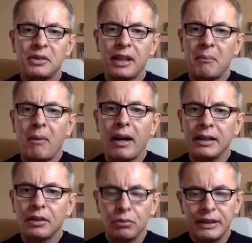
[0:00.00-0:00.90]
of that mind
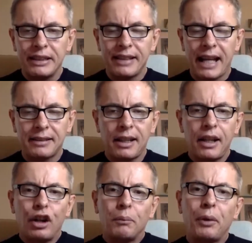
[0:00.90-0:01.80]
reset.
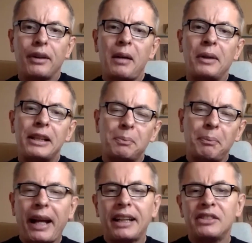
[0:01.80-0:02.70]
But then when it's
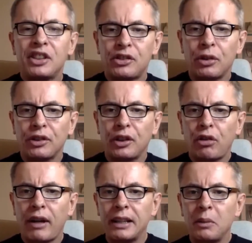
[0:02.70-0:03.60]
back into structured
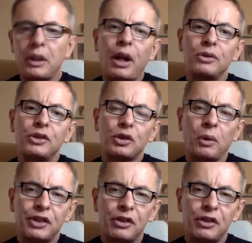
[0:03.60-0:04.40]
training, we don't just want to